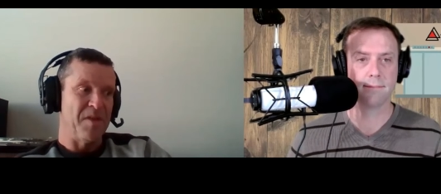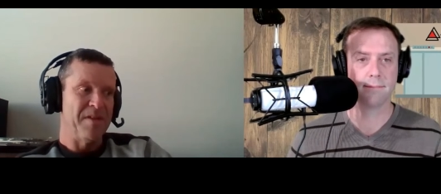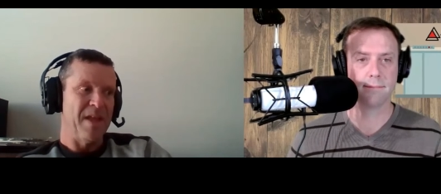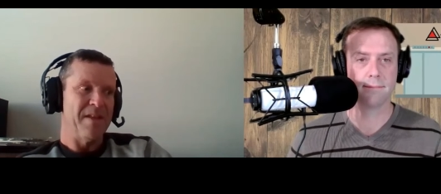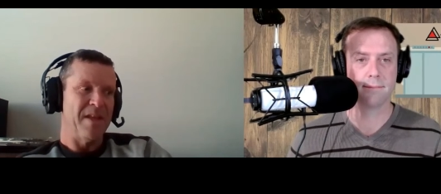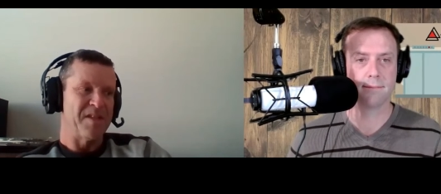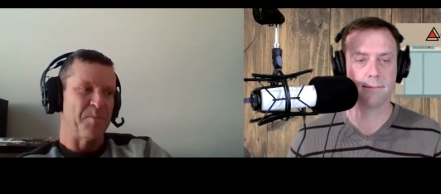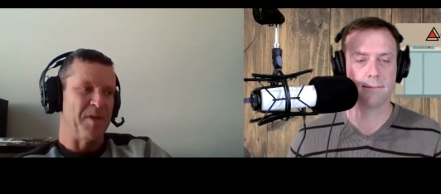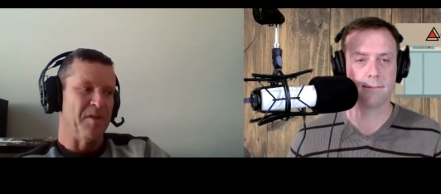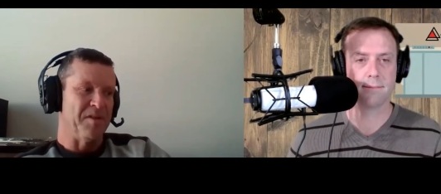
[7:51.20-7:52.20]
Speaker 1: so that that's
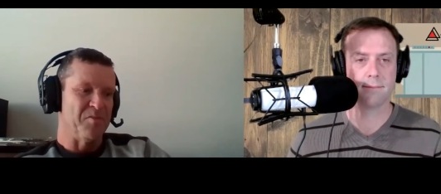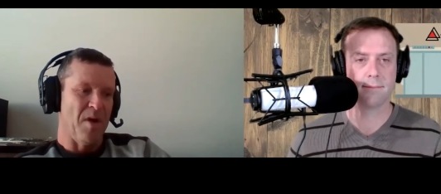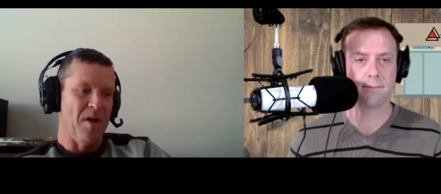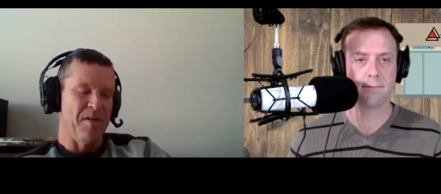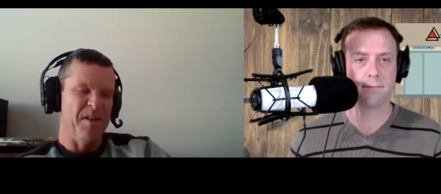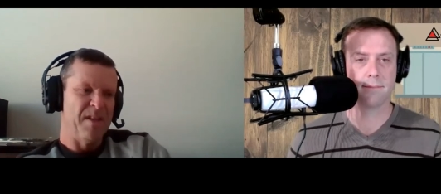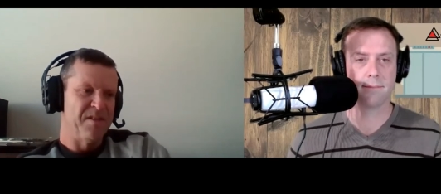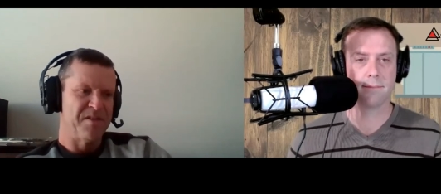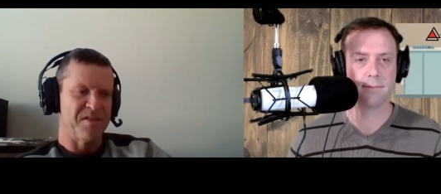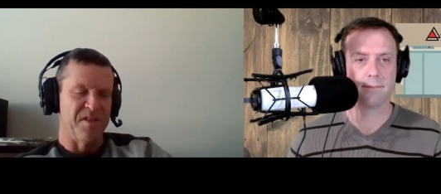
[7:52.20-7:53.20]
appealing as well, and
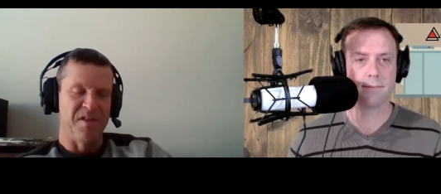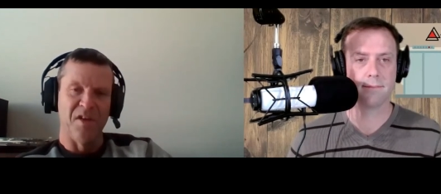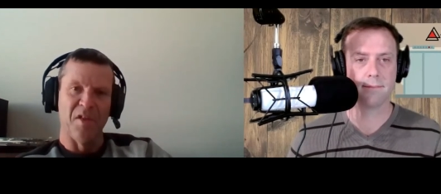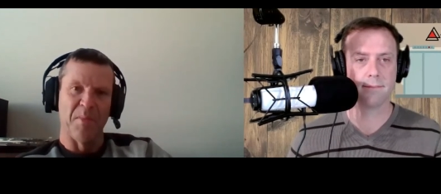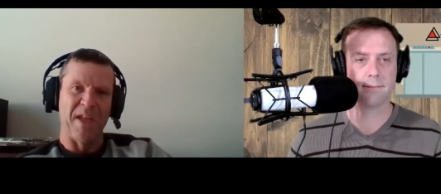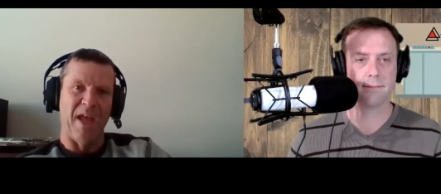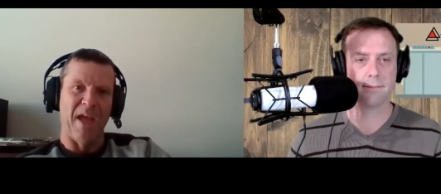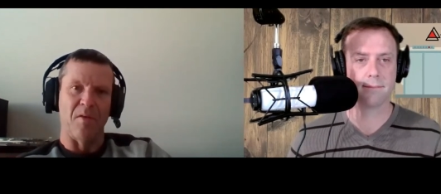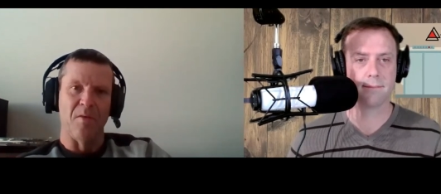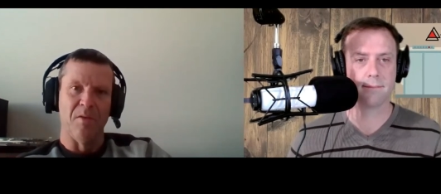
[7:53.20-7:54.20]
then just you know the
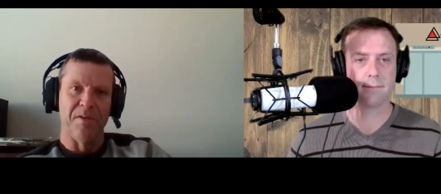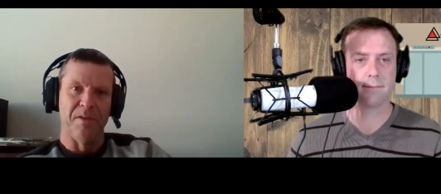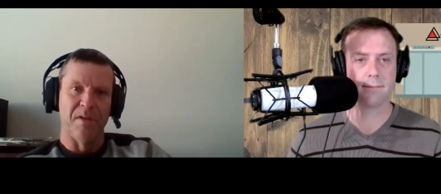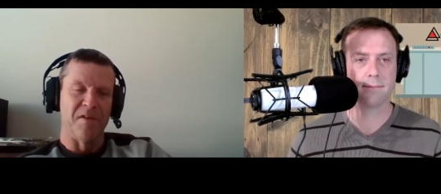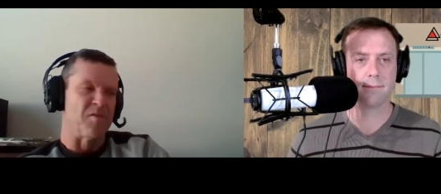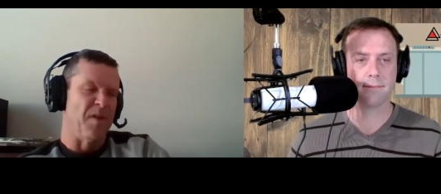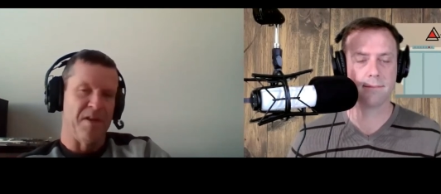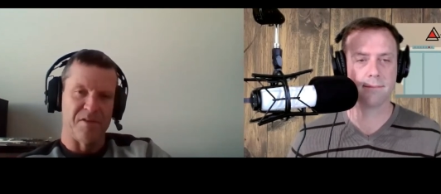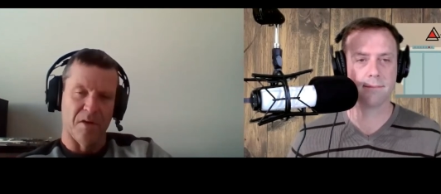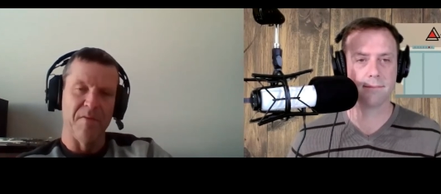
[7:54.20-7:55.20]
mechanical and the electrical
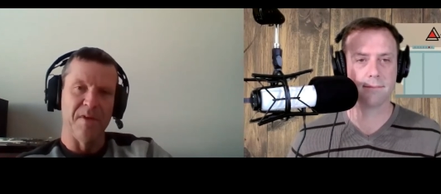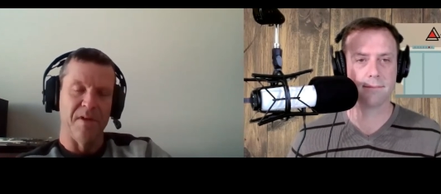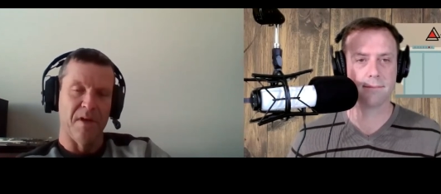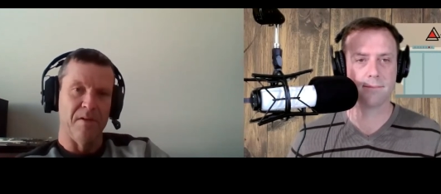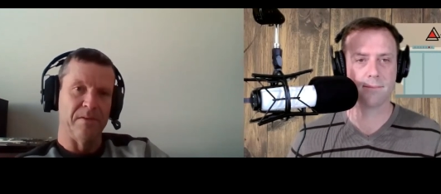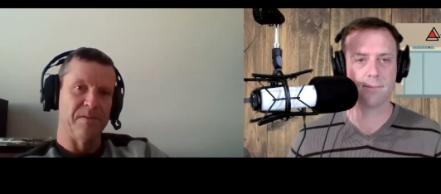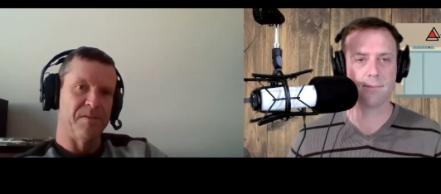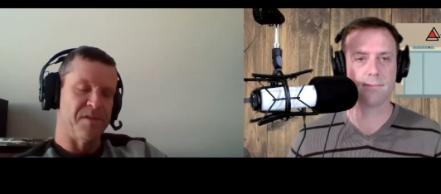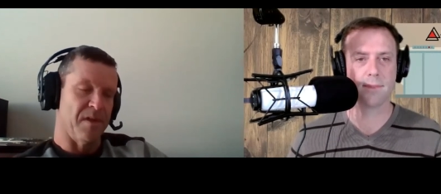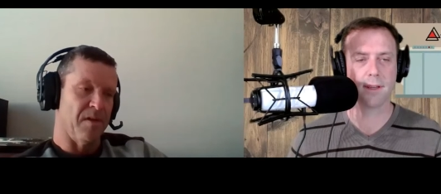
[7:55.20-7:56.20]
nature of it. You know.
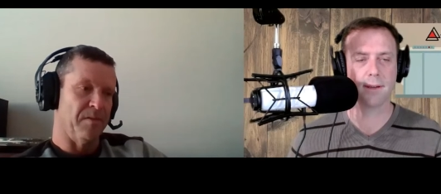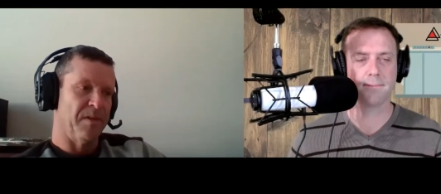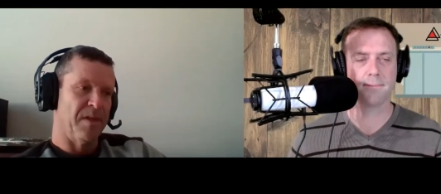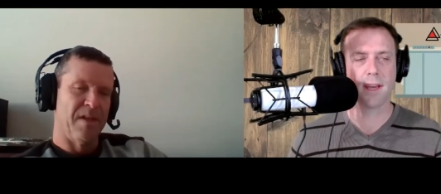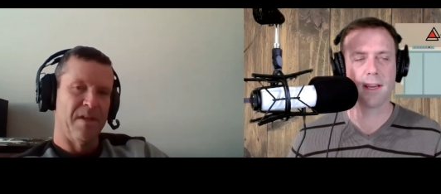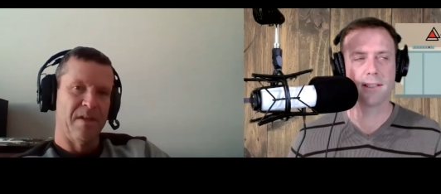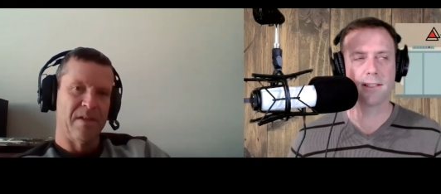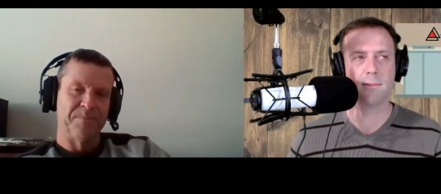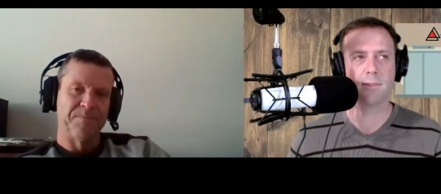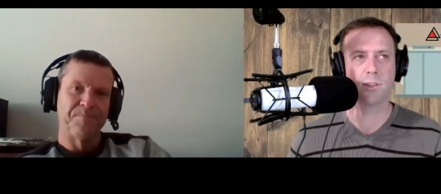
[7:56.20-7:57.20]
So. Yeah.
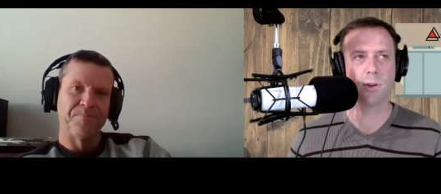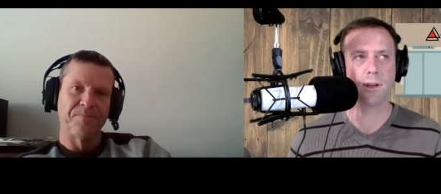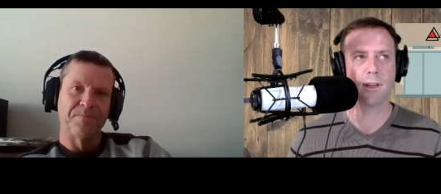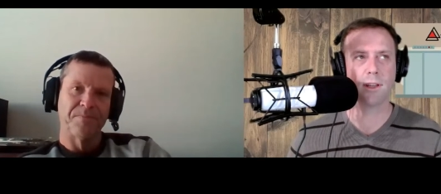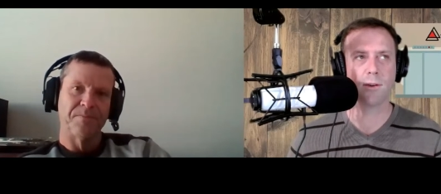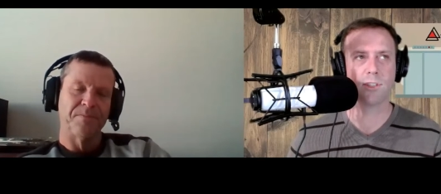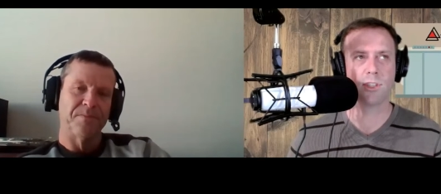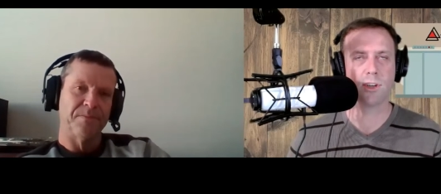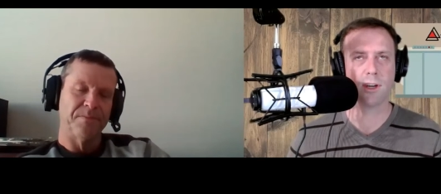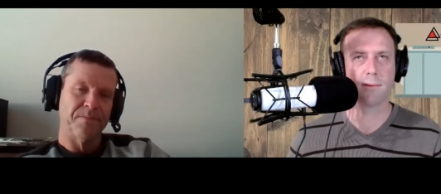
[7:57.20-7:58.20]
Speaker 2: Tell me, so, you know,
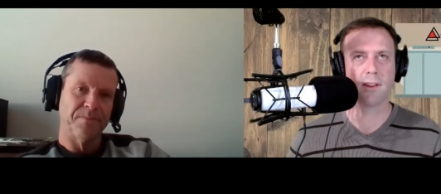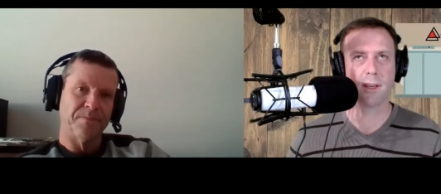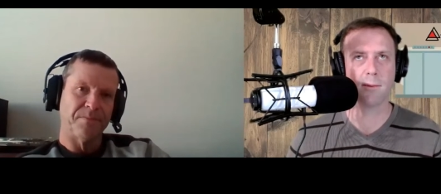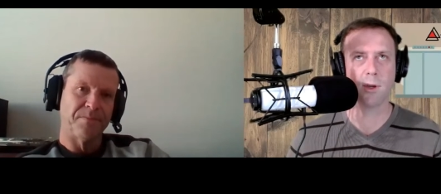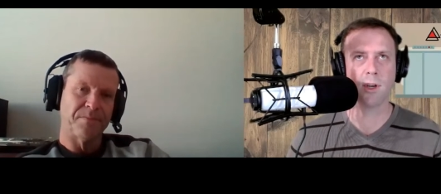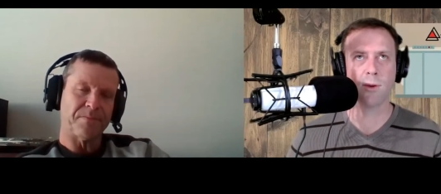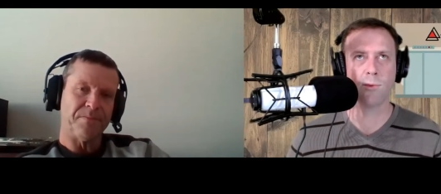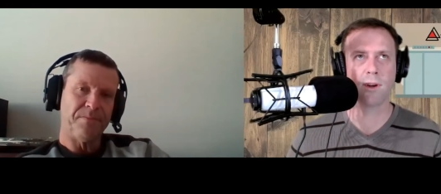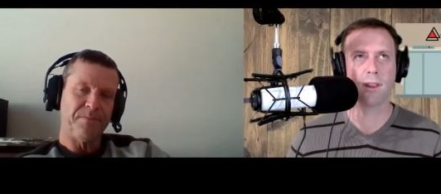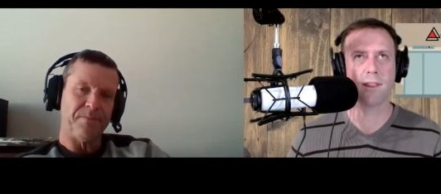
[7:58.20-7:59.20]
as you talk about the community,
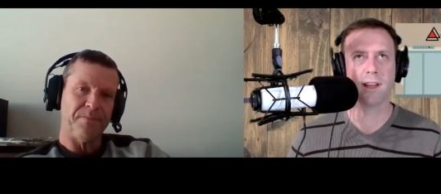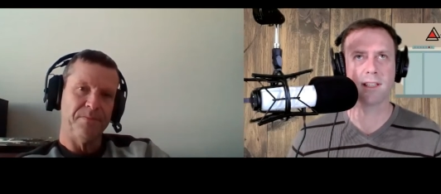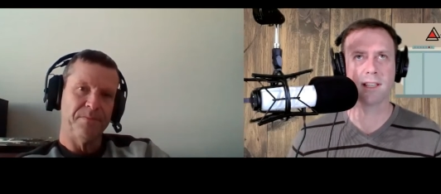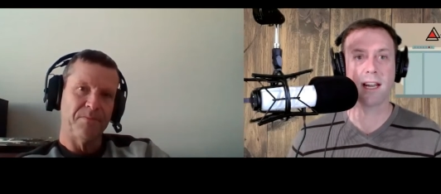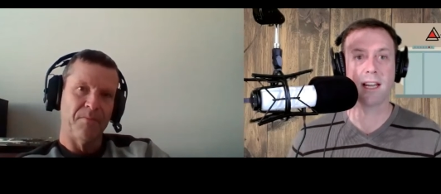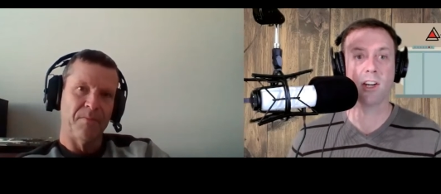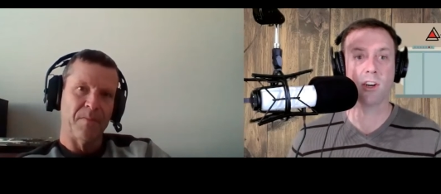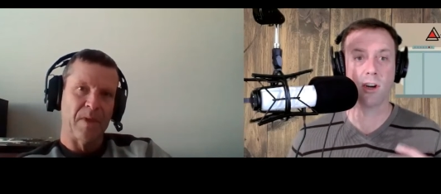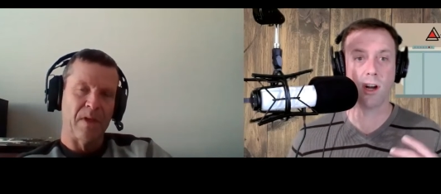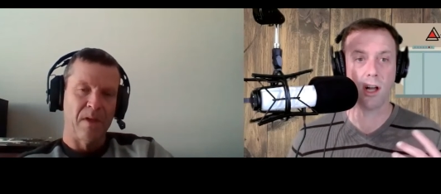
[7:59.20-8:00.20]
one of the things that I
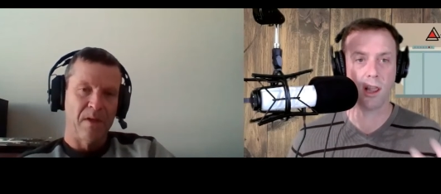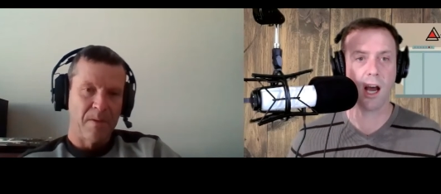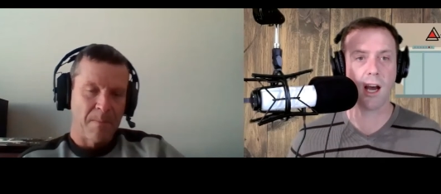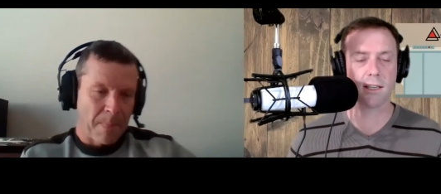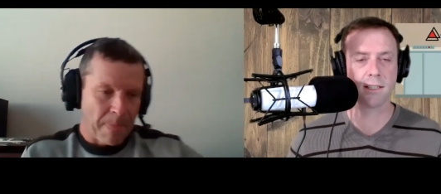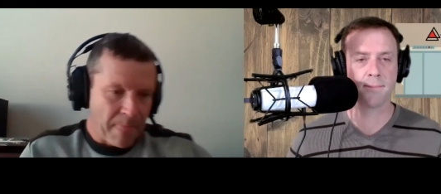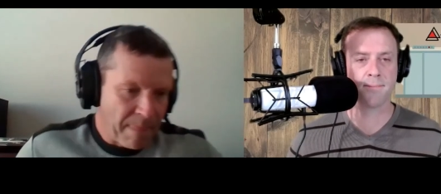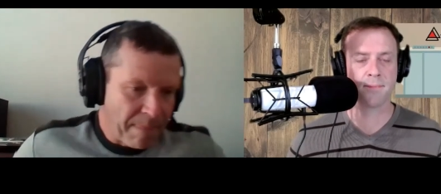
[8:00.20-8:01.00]
hear a lot